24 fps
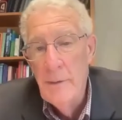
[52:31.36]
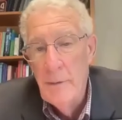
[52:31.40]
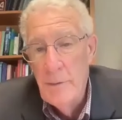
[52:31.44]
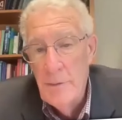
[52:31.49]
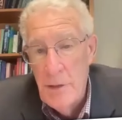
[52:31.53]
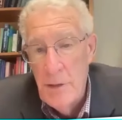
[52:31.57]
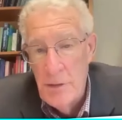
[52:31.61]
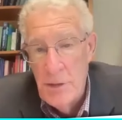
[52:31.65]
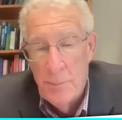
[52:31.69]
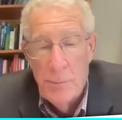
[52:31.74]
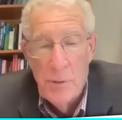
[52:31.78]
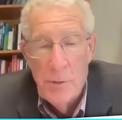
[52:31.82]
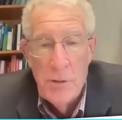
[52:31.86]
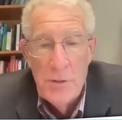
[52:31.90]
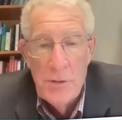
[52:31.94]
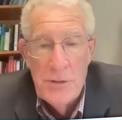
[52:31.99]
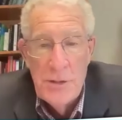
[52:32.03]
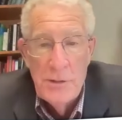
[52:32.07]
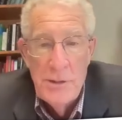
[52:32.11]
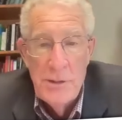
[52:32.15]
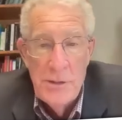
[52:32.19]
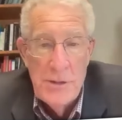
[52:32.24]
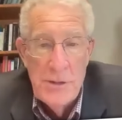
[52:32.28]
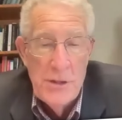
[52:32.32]
Does a
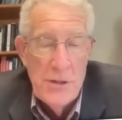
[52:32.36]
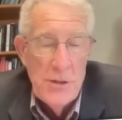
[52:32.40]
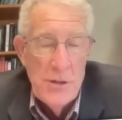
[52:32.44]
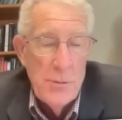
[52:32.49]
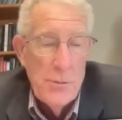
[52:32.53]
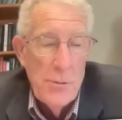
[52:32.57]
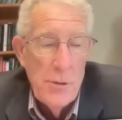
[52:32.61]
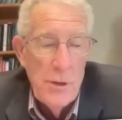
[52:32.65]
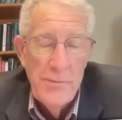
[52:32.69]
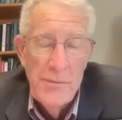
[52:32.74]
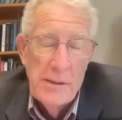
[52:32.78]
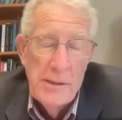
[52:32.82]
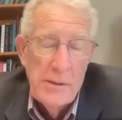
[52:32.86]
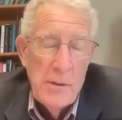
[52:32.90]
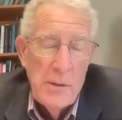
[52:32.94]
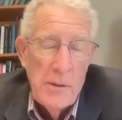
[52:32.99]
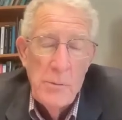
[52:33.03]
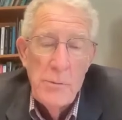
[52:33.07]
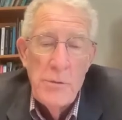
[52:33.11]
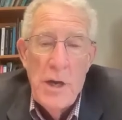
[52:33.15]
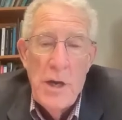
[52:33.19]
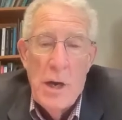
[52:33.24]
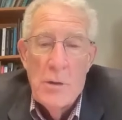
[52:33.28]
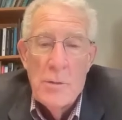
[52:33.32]
person is cured of it?
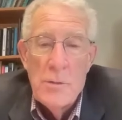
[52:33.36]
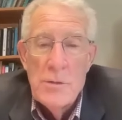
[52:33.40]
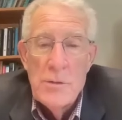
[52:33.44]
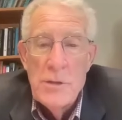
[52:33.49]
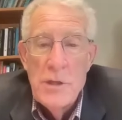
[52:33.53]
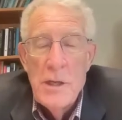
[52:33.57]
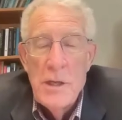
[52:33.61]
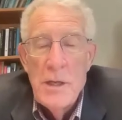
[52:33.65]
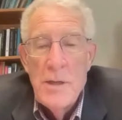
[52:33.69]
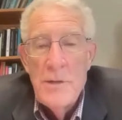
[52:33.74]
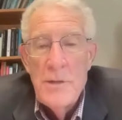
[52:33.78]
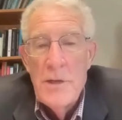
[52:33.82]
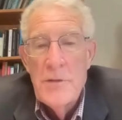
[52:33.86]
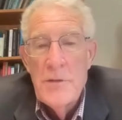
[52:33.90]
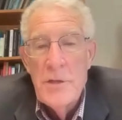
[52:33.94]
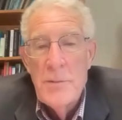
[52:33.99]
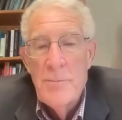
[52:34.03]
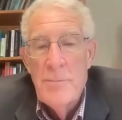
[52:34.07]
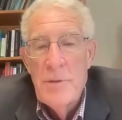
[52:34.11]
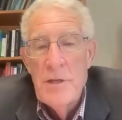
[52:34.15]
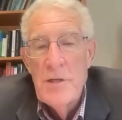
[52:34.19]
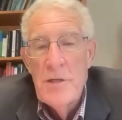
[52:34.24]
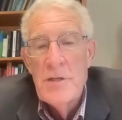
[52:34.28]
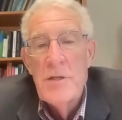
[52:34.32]
Who knows? They
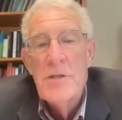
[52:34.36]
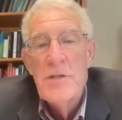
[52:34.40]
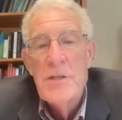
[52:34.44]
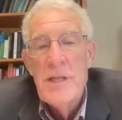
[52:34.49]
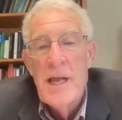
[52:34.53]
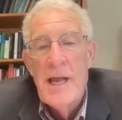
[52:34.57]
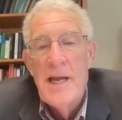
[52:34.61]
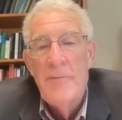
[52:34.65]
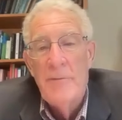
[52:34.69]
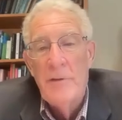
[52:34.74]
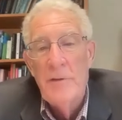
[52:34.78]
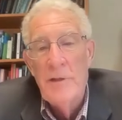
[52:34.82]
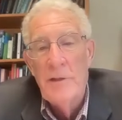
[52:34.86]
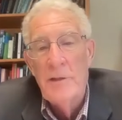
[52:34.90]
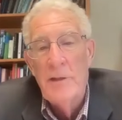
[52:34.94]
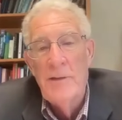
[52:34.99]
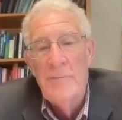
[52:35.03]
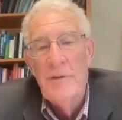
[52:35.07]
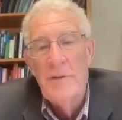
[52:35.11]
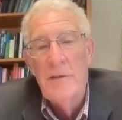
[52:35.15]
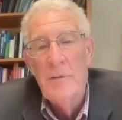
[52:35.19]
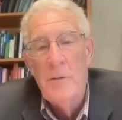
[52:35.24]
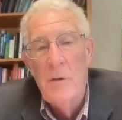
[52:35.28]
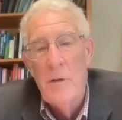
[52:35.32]
should be just thankful they're
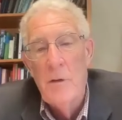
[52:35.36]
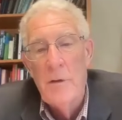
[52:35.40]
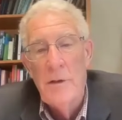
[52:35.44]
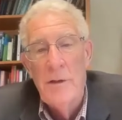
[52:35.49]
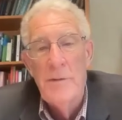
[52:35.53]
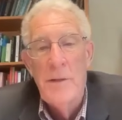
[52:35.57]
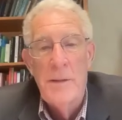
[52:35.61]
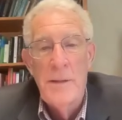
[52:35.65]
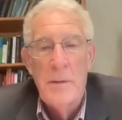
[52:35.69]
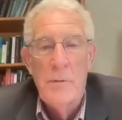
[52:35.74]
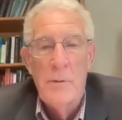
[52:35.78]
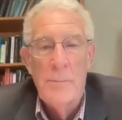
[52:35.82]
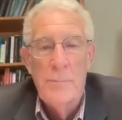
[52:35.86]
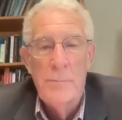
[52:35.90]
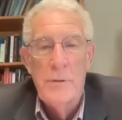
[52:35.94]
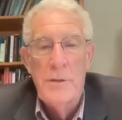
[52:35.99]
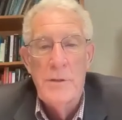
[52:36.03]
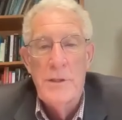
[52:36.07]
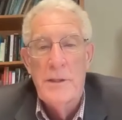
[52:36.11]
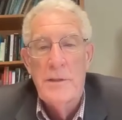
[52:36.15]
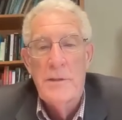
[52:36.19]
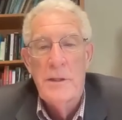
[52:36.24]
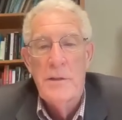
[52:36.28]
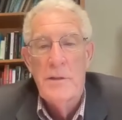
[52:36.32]
living longer than they were
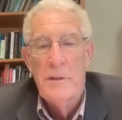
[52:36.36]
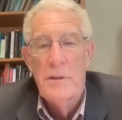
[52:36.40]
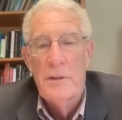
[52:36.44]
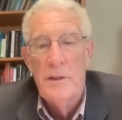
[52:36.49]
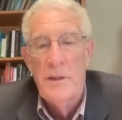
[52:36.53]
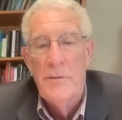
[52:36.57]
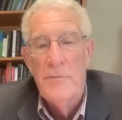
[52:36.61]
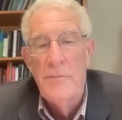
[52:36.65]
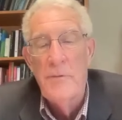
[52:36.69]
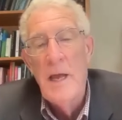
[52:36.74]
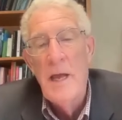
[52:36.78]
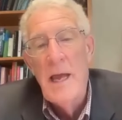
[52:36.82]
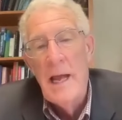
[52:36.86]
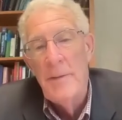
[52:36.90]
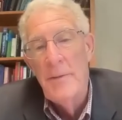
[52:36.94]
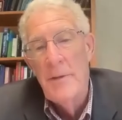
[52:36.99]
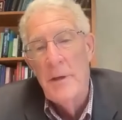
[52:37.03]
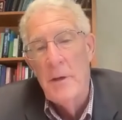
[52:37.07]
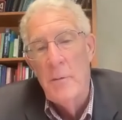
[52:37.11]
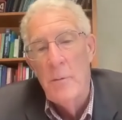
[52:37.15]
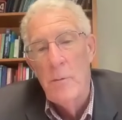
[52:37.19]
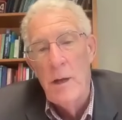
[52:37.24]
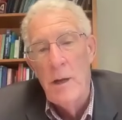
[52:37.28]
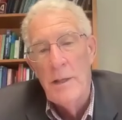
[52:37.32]
predicted to live, and
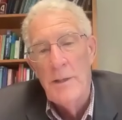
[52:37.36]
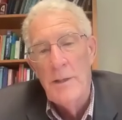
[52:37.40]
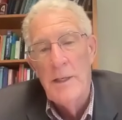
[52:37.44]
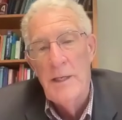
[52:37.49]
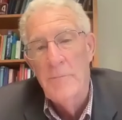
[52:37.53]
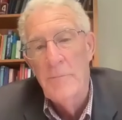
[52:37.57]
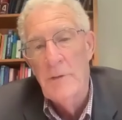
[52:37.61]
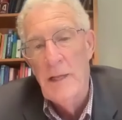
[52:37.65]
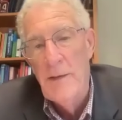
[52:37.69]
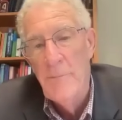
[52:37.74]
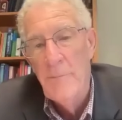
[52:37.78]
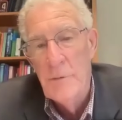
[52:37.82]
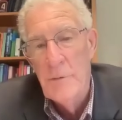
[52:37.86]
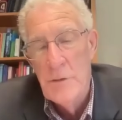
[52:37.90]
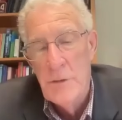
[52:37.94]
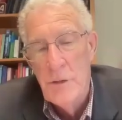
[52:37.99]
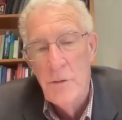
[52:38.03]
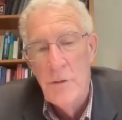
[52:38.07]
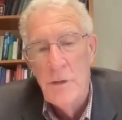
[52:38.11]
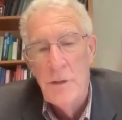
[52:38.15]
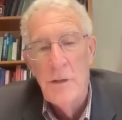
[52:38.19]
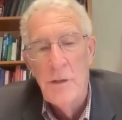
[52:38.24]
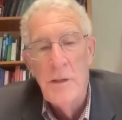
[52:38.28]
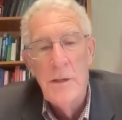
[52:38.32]
their quality of life is
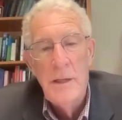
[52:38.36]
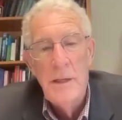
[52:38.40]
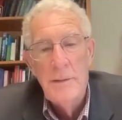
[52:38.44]
good.